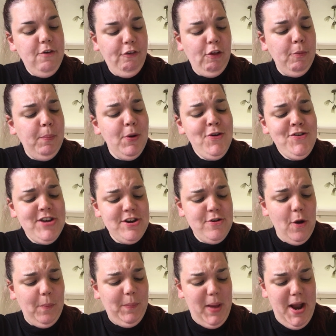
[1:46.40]
For the bush did
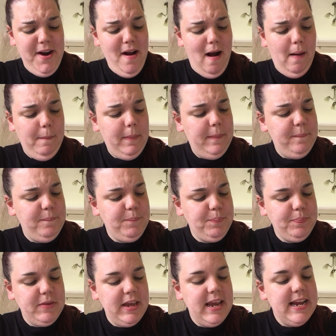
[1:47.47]
not burn up.
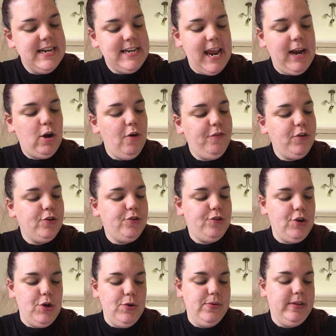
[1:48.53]
Take off your
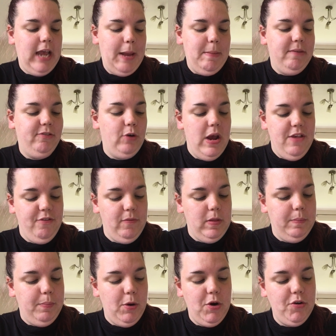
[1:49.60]
shoes, came a voice from
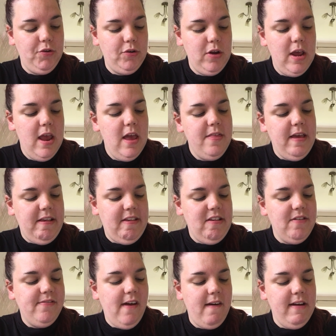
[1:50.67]
the bush. This is
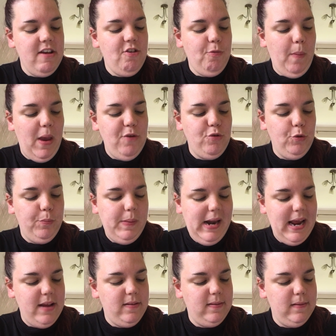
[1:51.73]
a very special
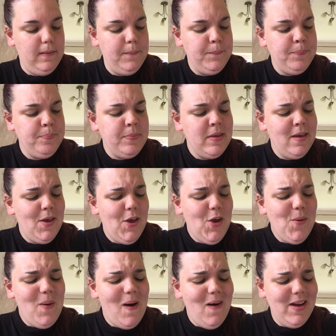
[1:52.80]
place.
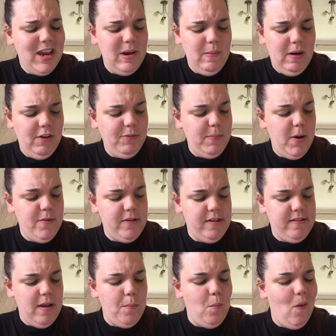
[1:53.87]
Who are you? Asked
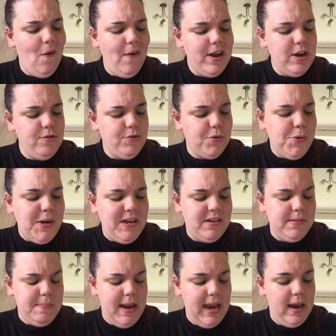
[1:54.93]
Moses. And why are you talking
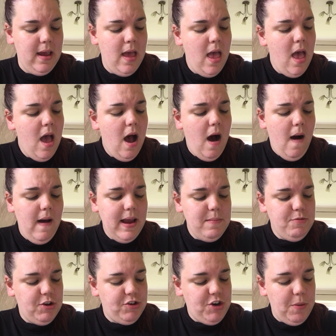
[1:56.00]
to me? I
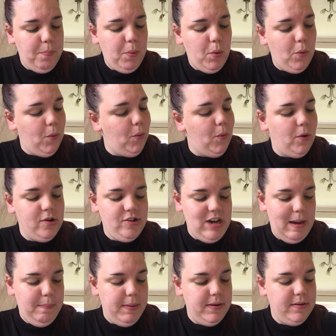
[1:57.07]
am just a poor
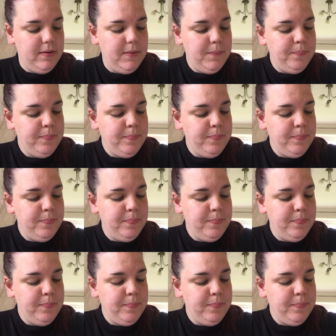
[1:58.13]
shepherd.